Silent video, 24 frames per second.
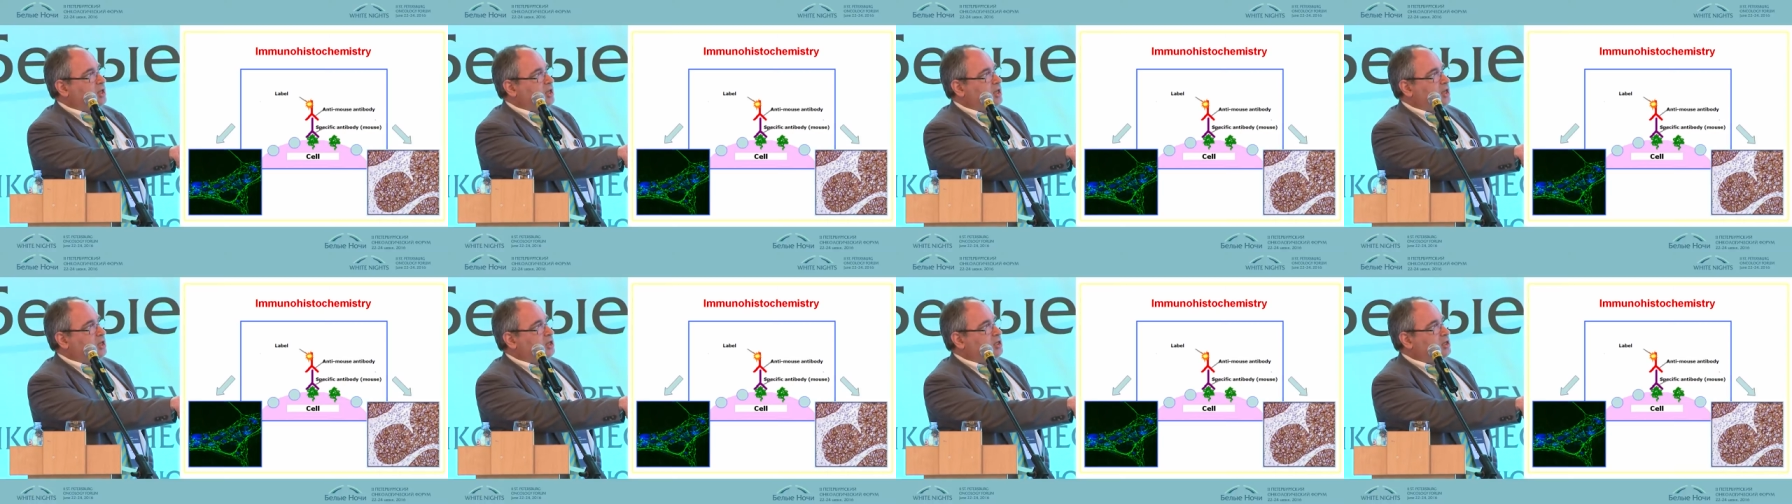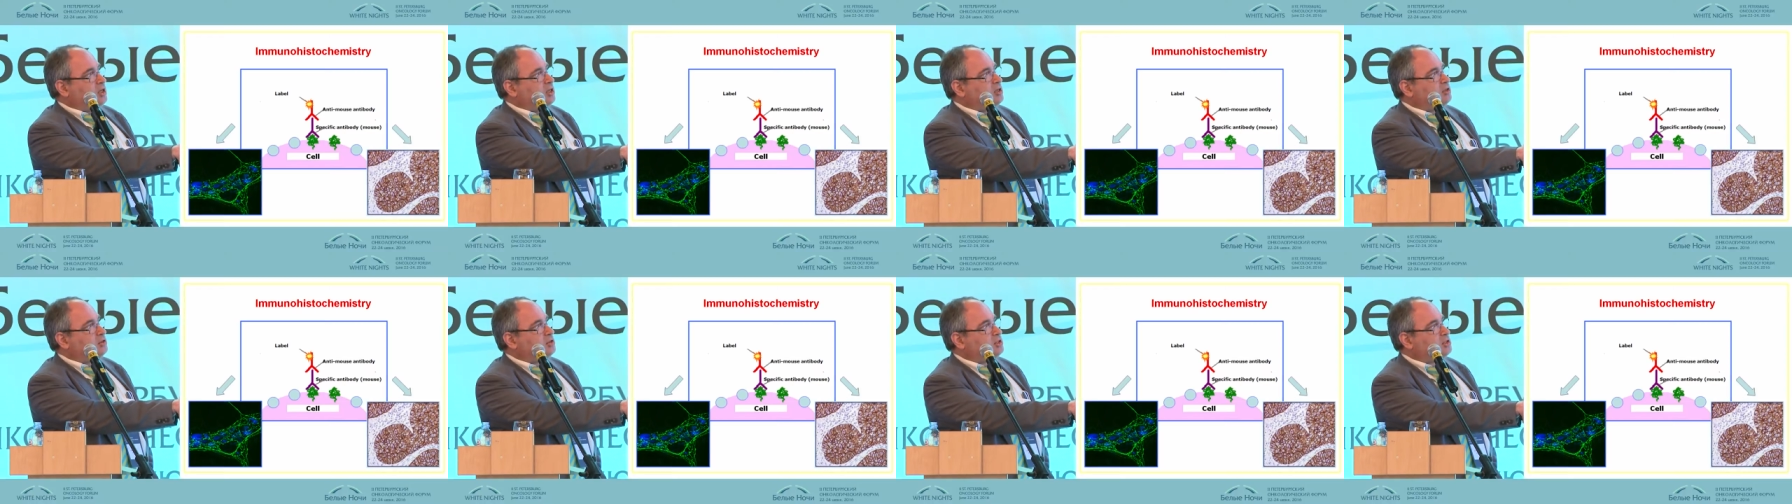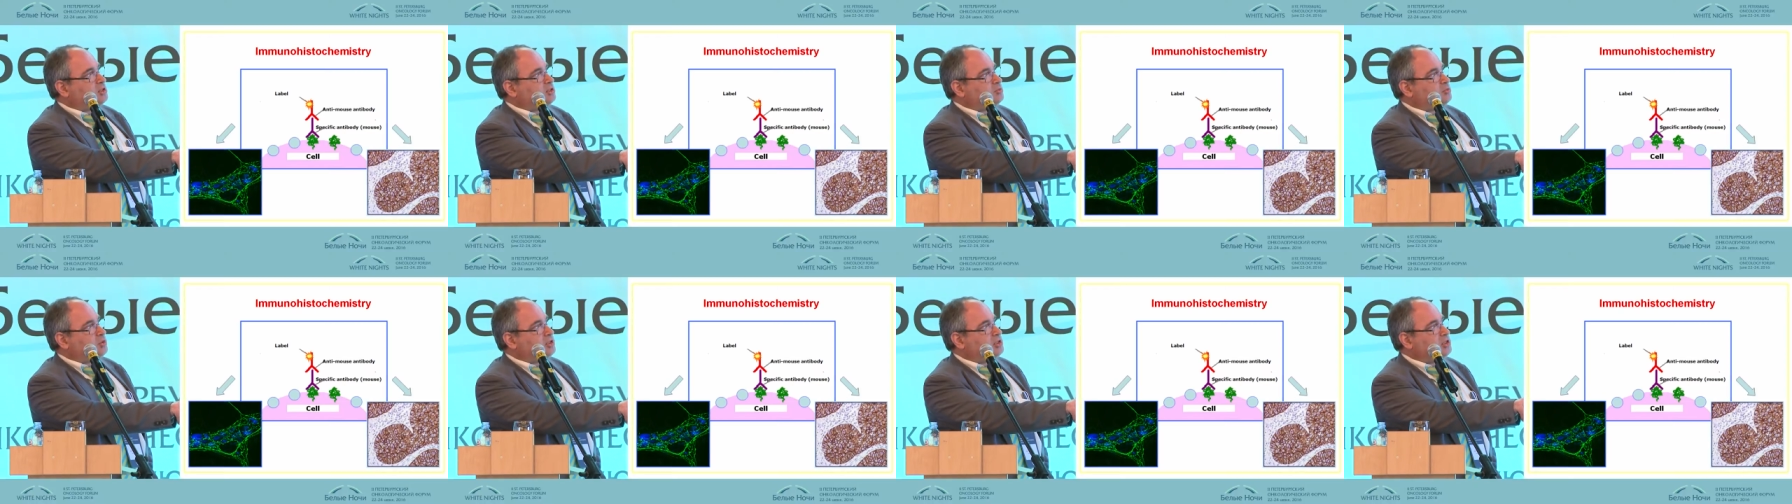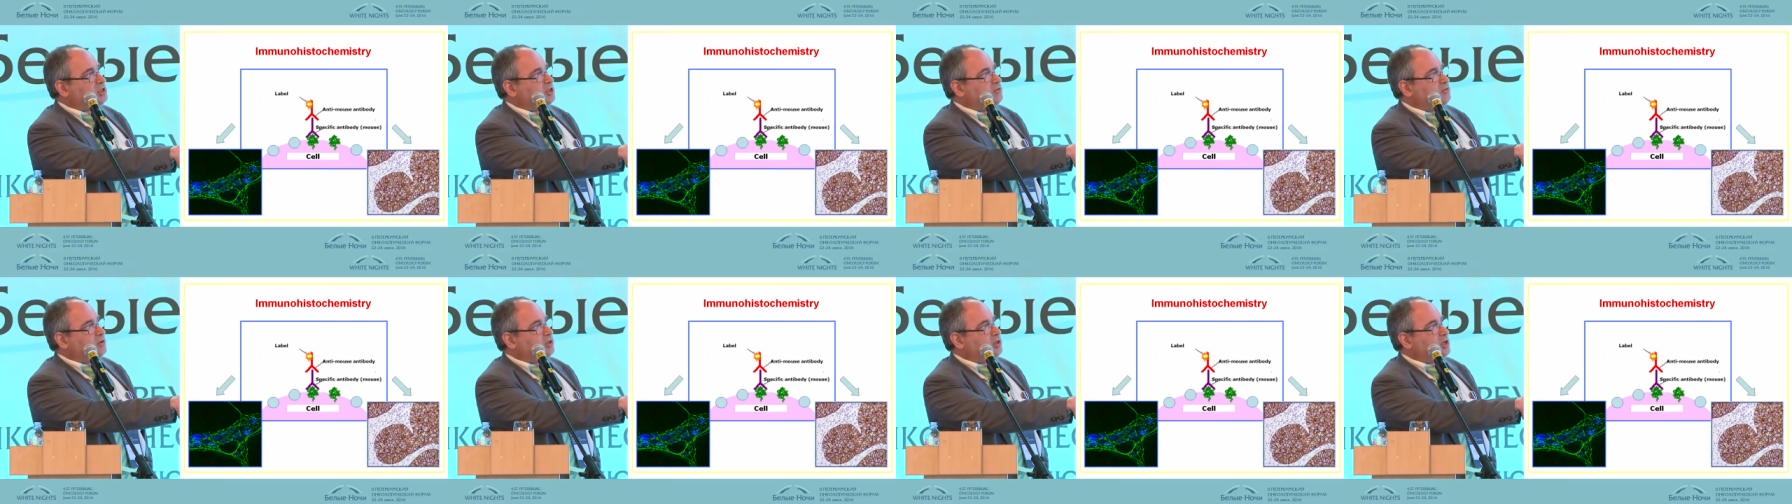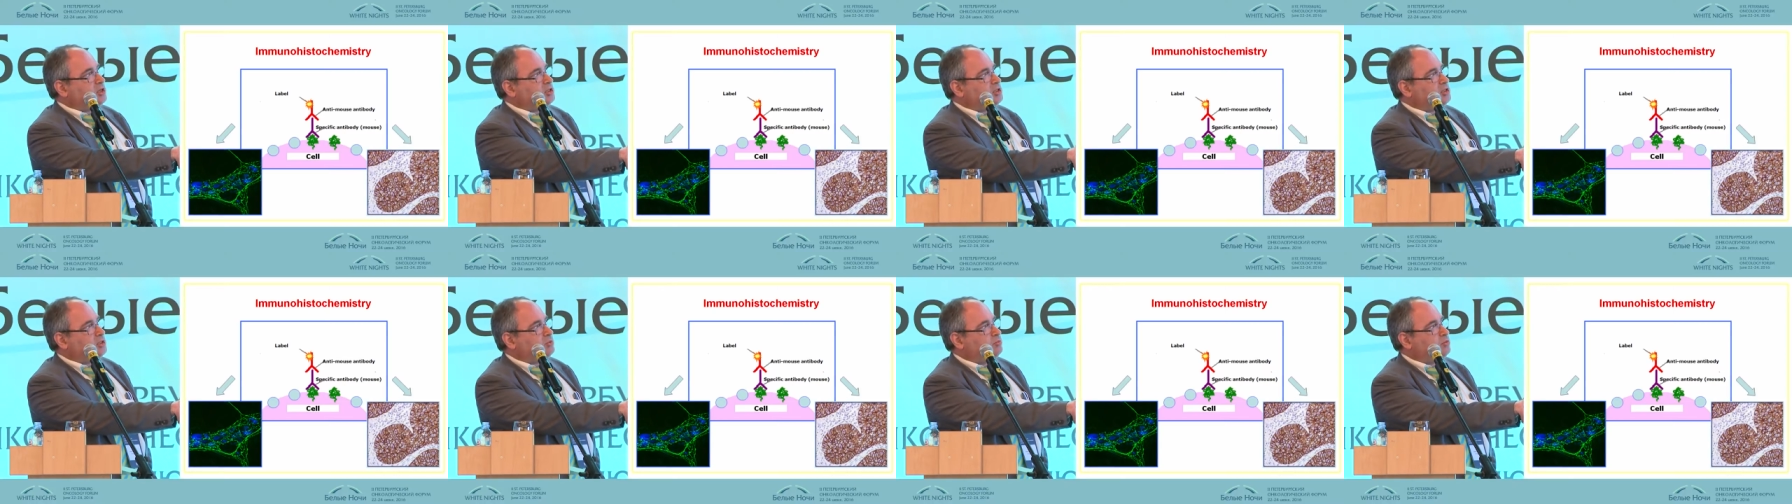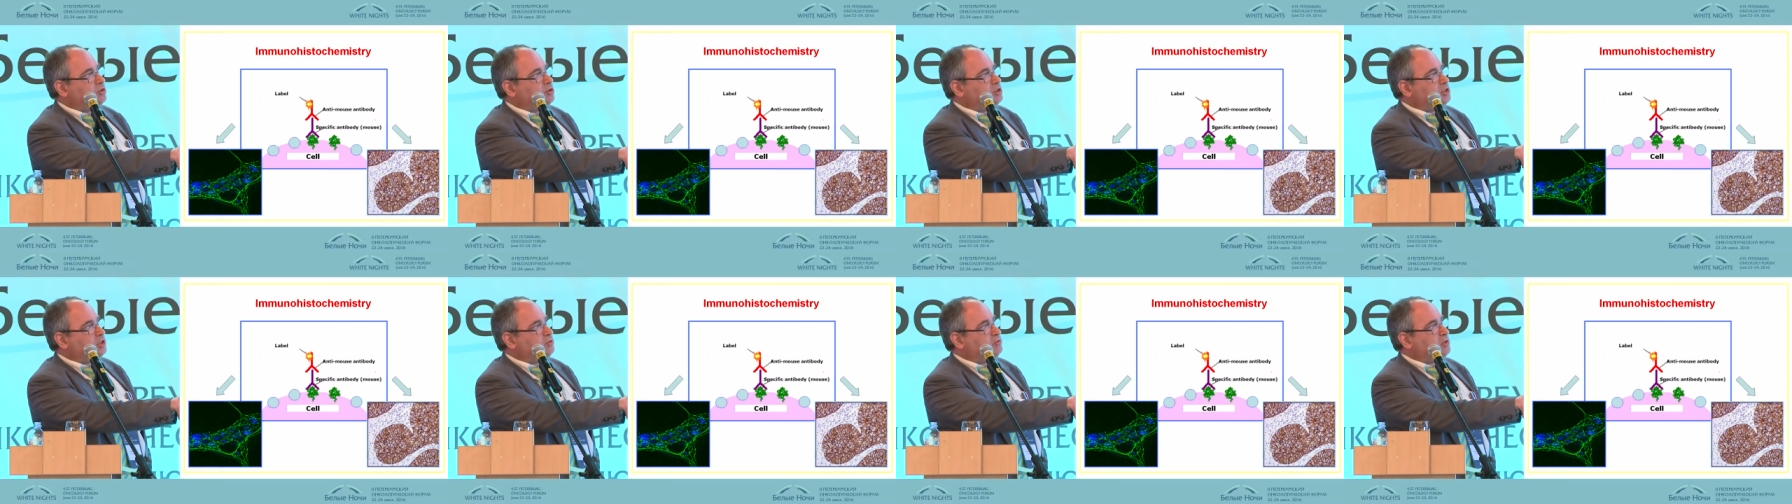and here is specific
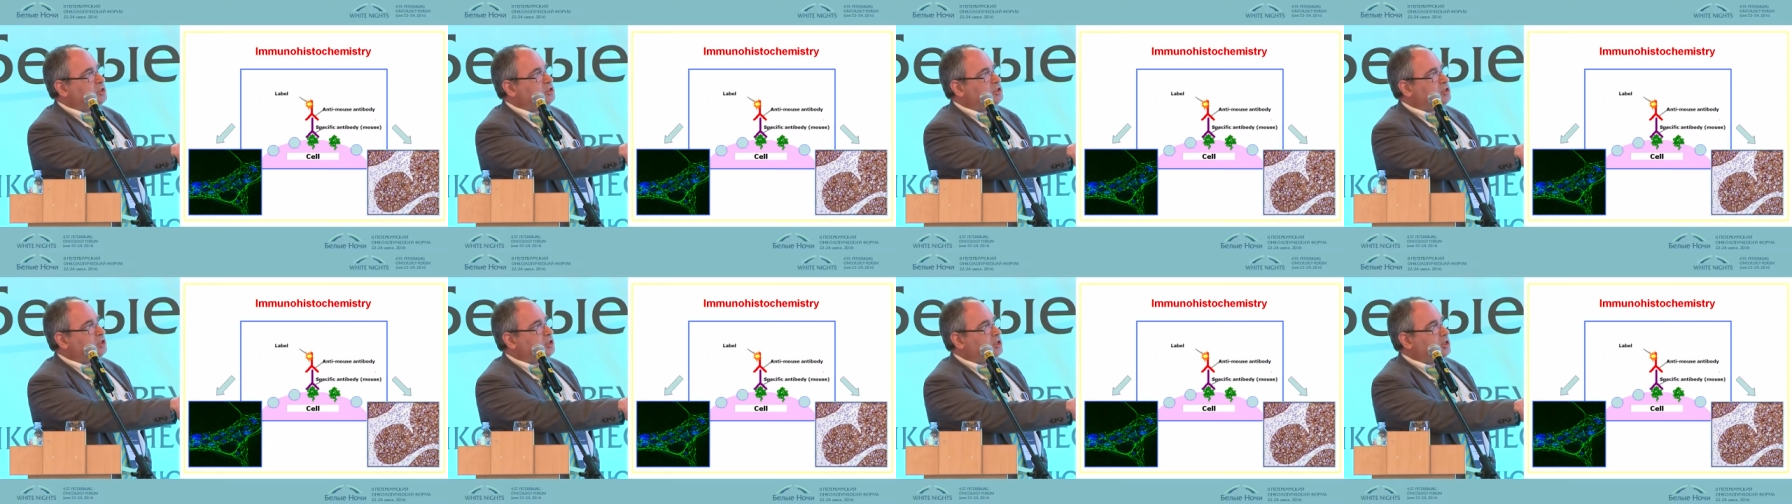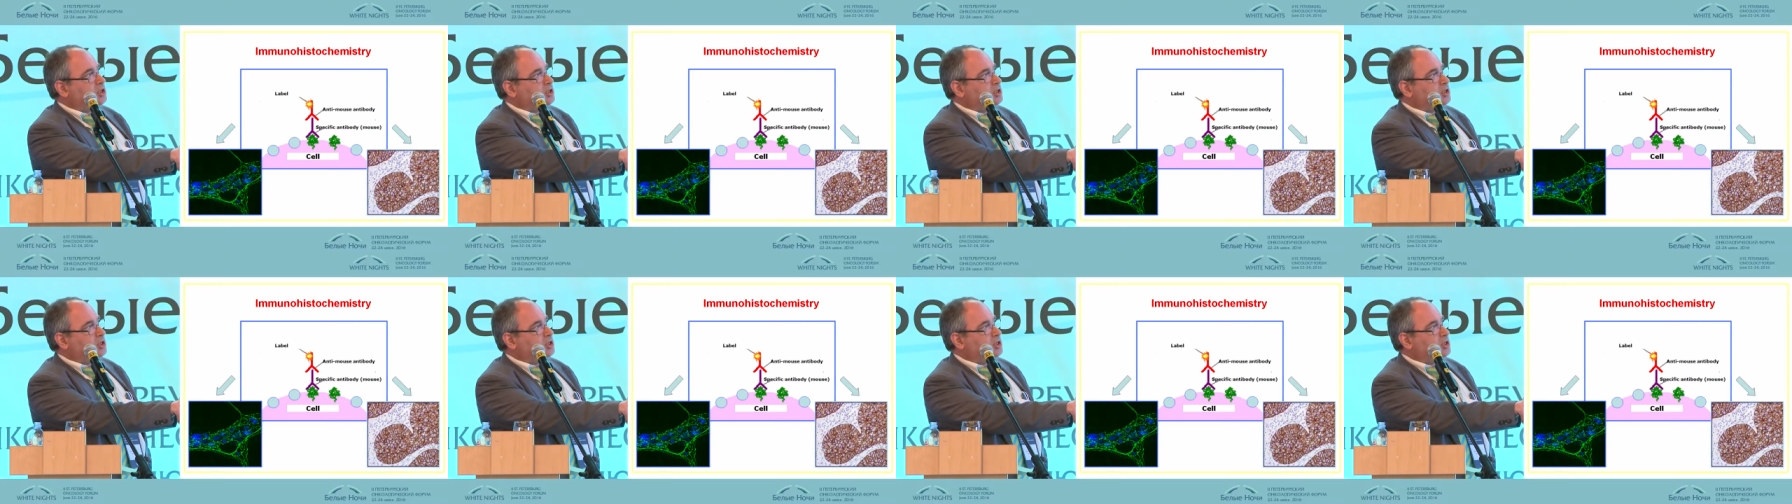antibody which